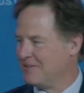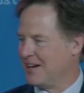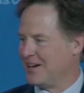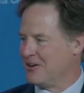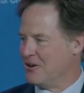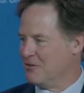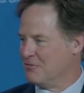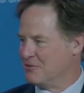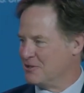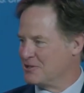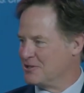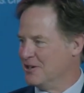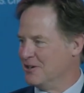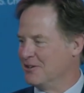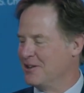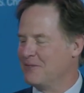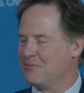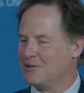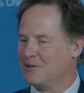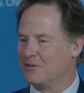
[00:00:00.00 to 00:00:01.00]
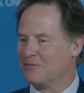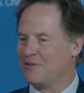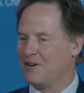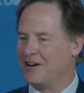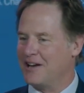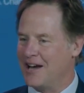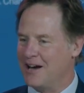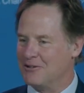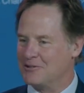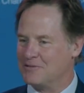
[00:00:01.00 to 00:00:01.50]
Valley office. No, that would look
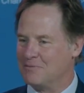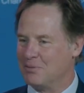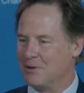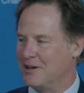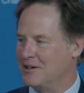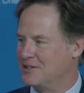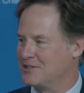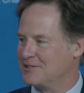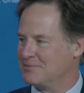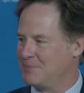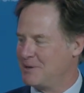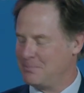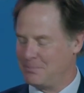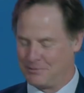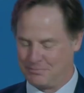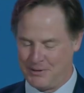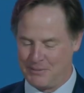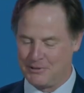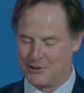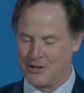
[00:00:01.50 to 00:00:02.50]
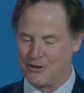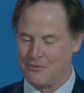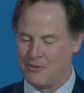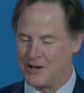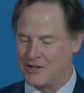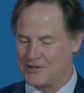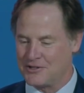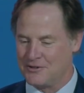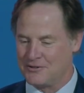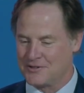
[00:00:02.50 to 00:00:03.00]
very out of place. Yeah. People don't
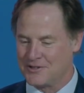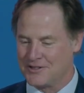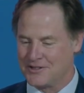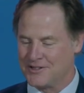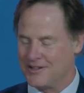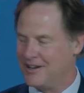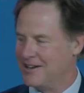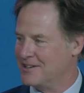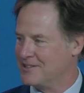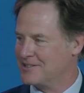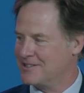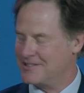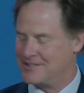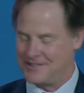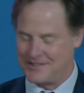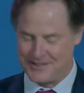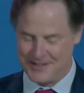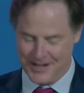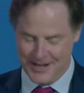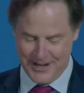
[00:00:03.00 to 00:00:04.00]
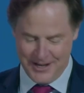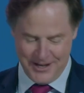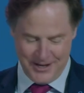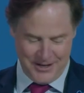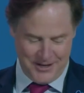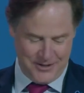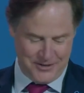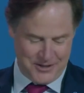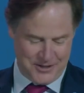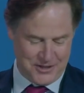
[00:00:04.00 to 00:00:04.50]
wear suits and ties. This is,
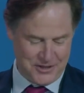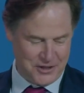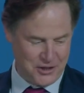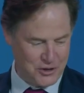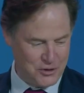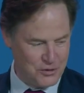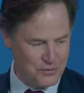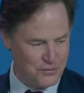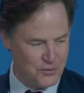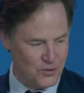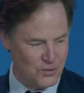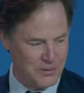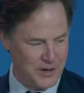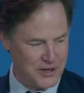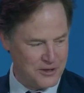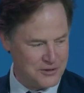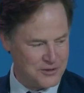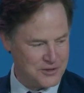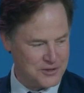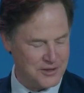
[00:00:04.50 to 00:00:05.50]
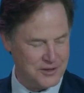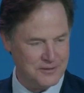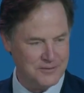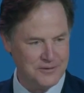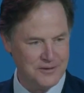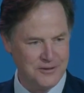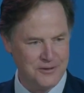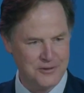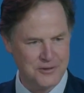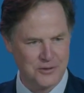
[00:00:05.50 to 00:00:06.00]
this is the uniform I used to
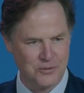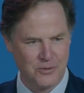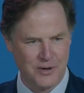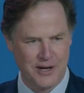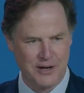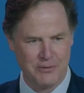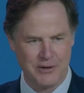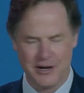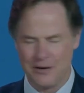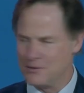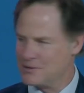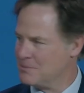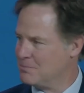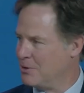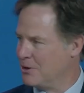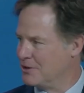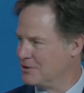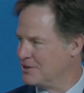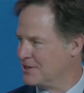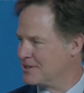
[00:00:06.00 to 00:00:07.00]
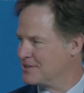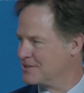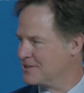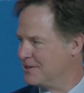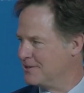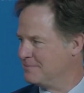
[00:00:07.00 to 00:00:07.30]
used to wear when I was in politics. So.